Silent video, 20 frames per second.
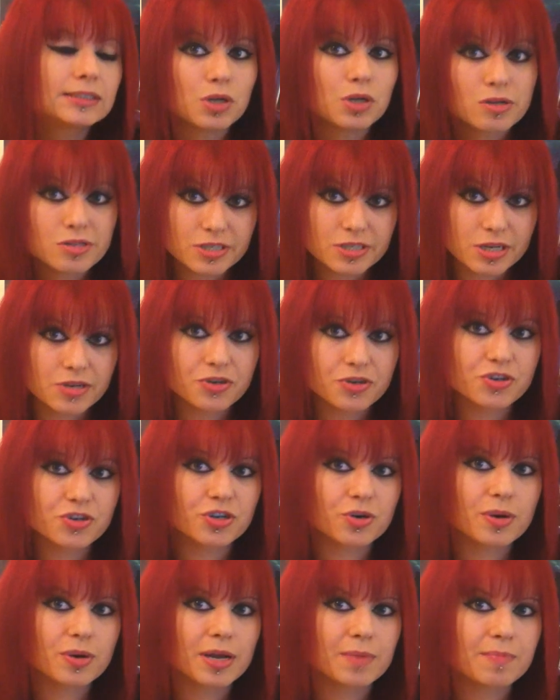Also, just
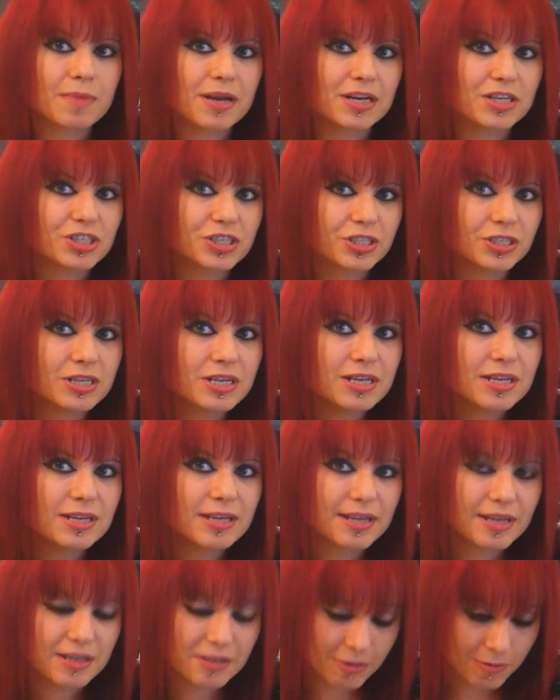a quick mention,
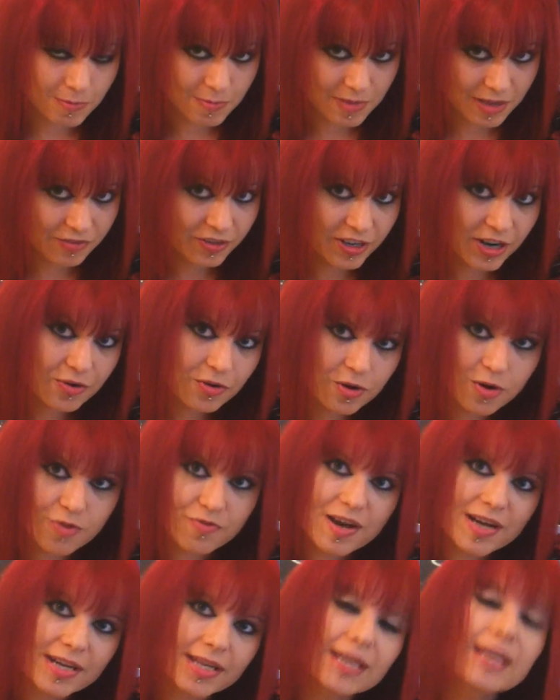if you don't
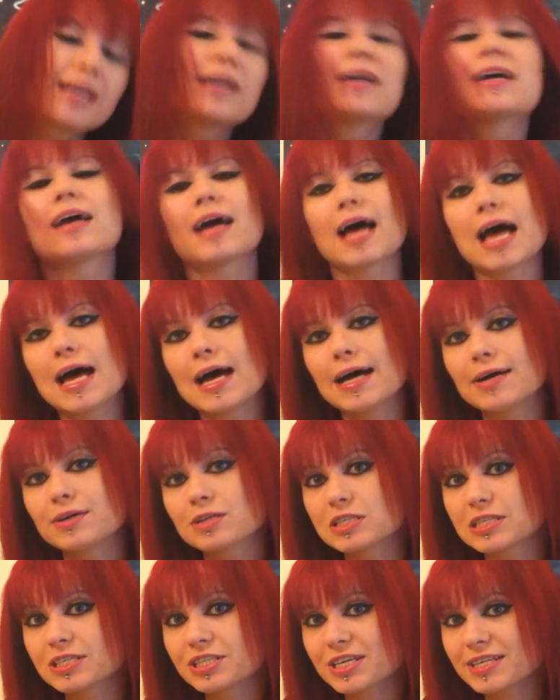already,
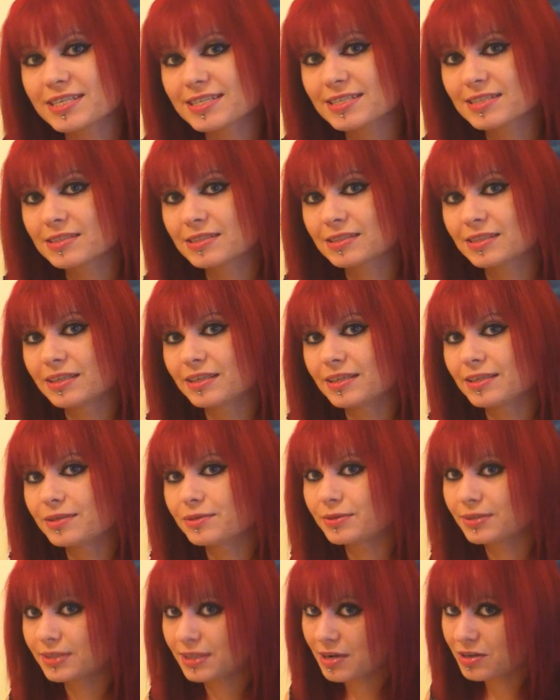I'd suggest that
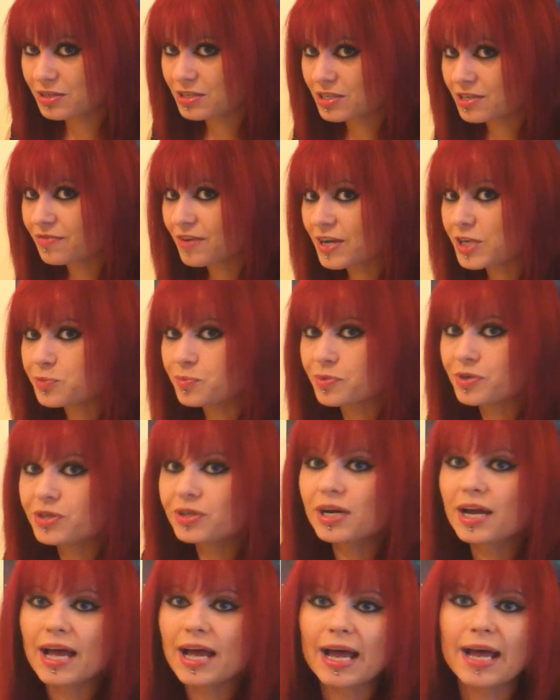you go to
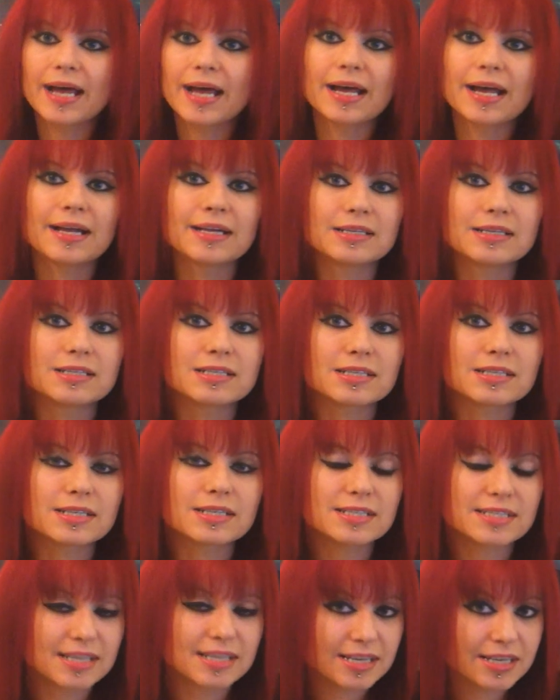Facebook and
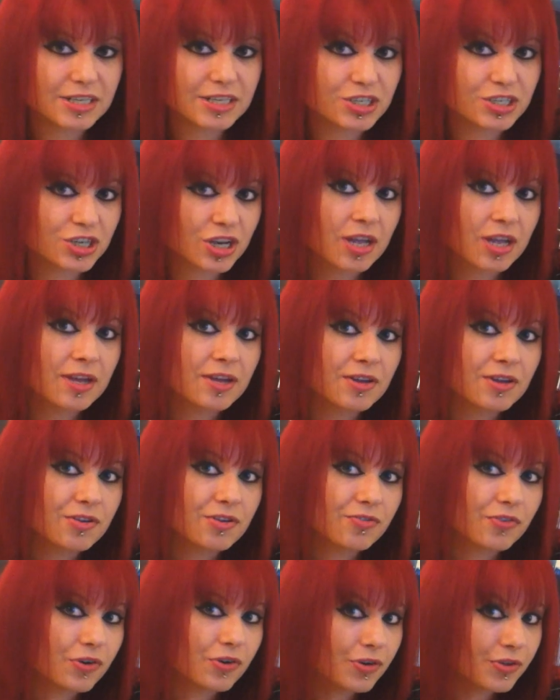search
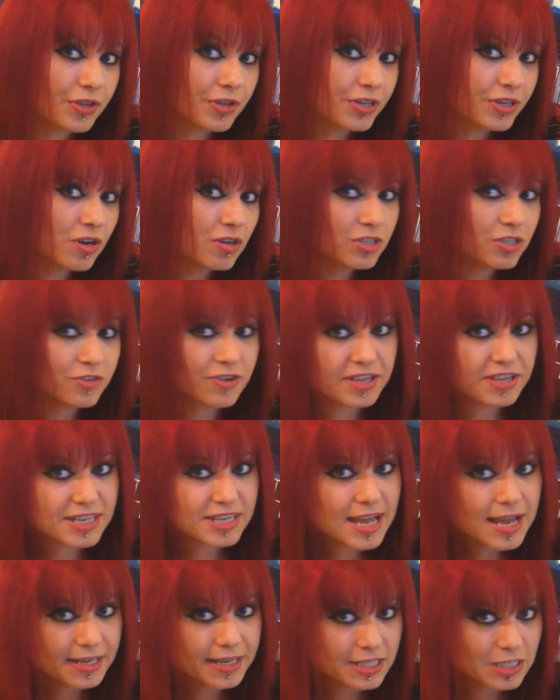for The Doctor and the
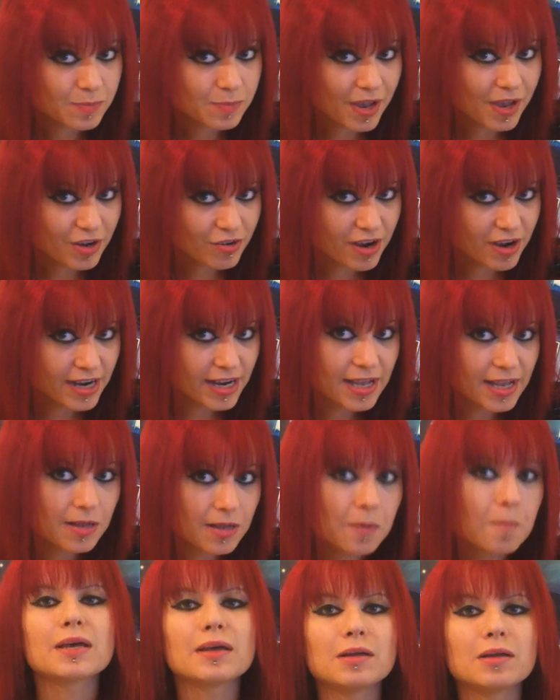TARDIS by Craig
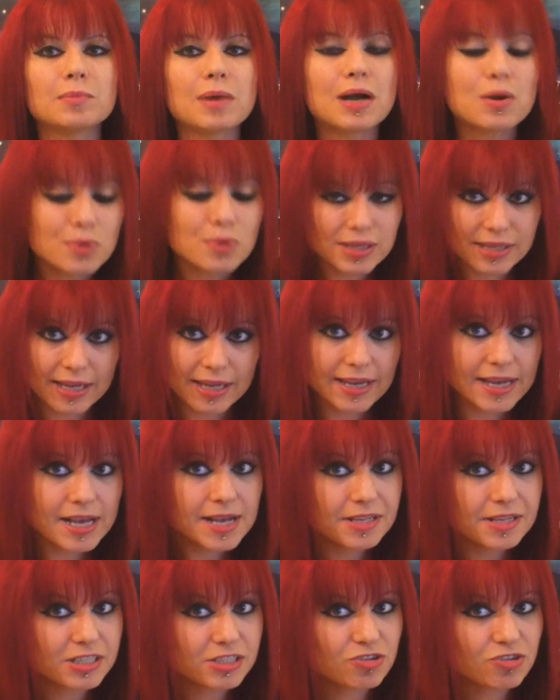Hill. I will link it in
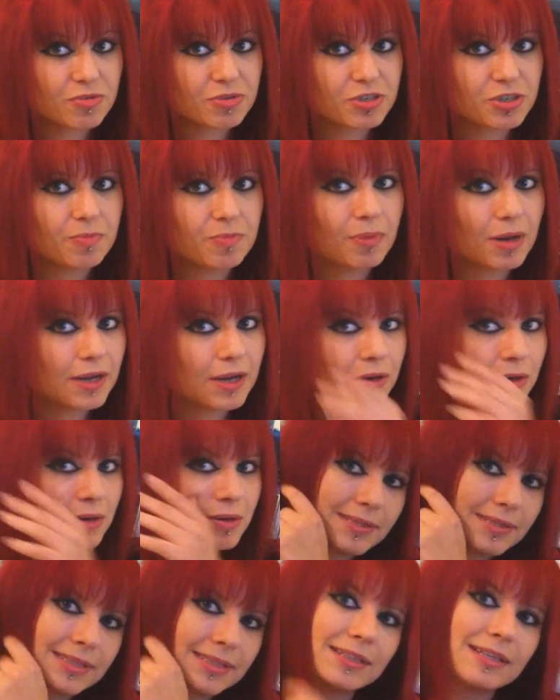the description below,
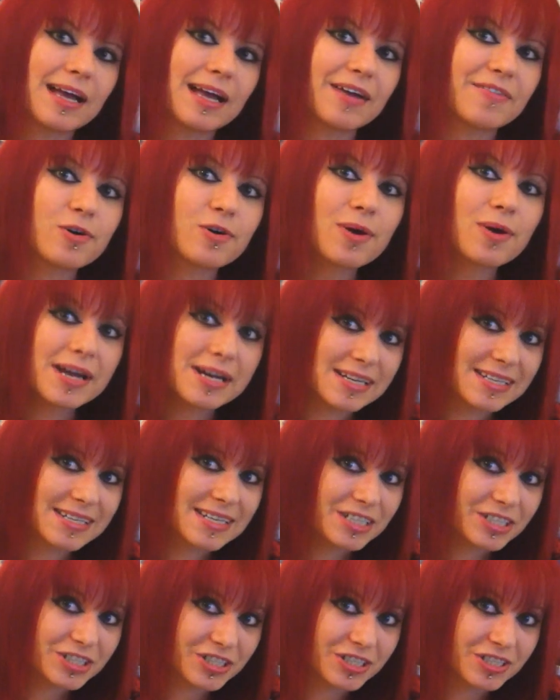but I have quite an
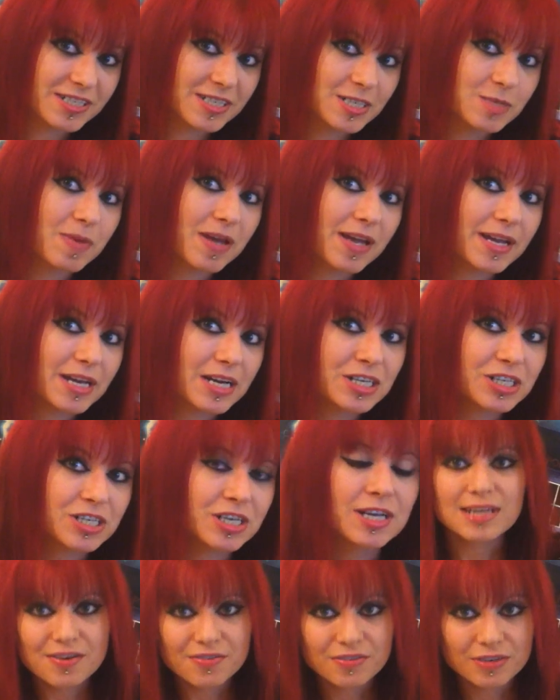addiction to this page.
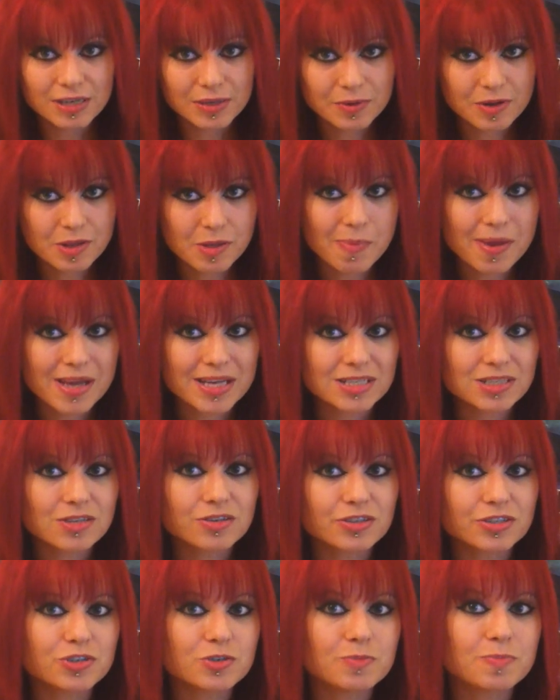Definitely one of the best
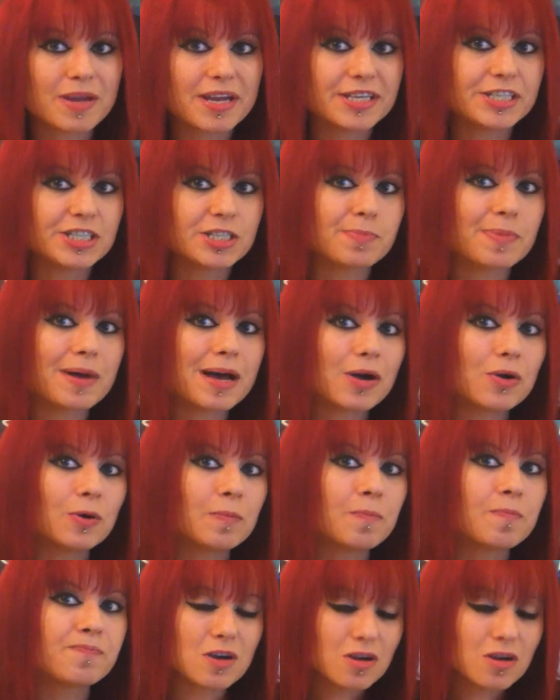Doctor Who pages about.